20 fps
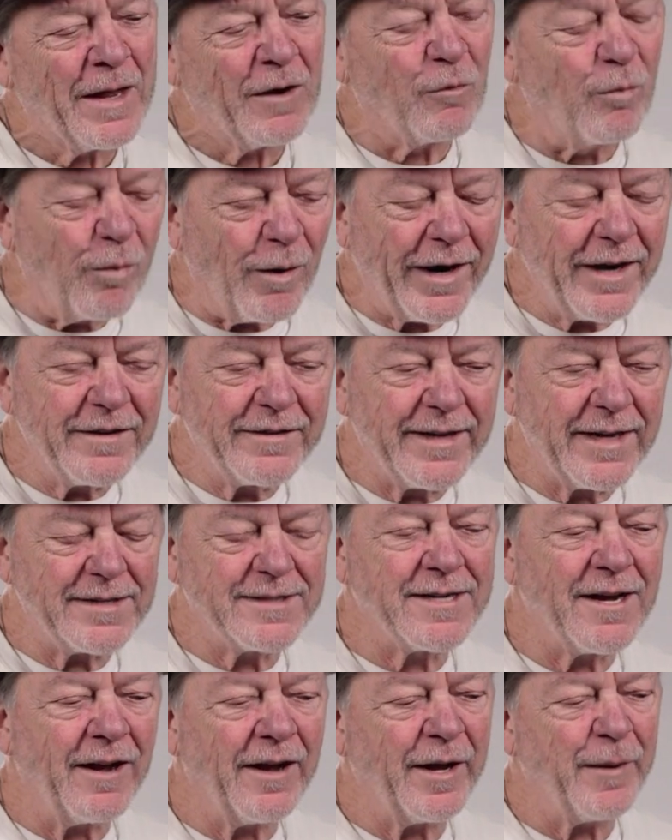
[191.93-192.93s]
Right at that
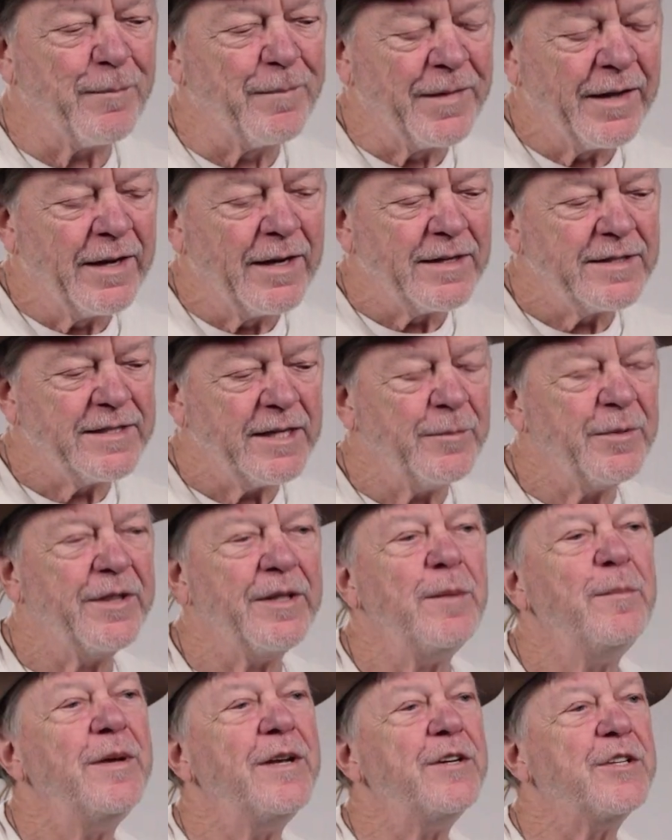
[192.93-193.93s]
time,
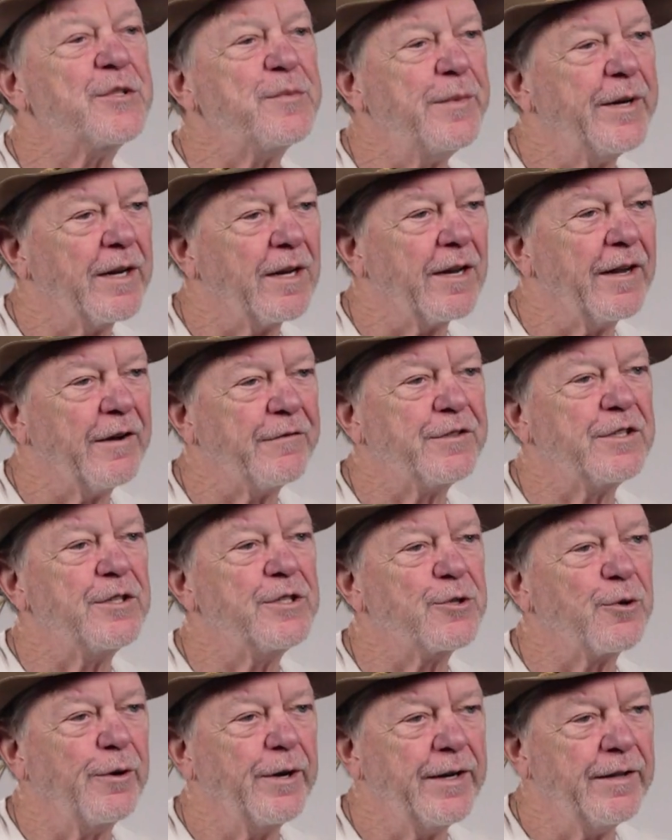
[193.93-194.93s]
Timothy B. Schmidt left to
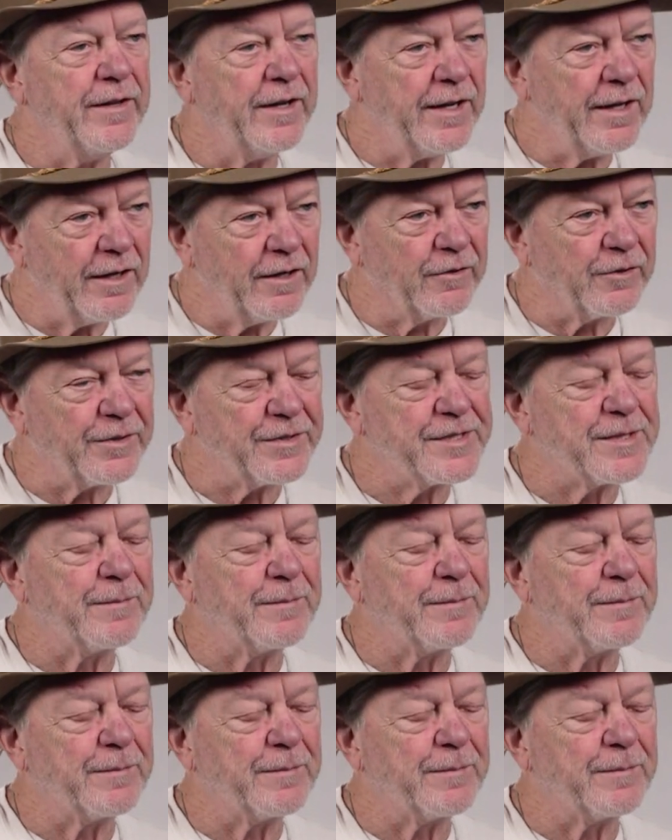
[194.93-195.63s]
join the Eagles.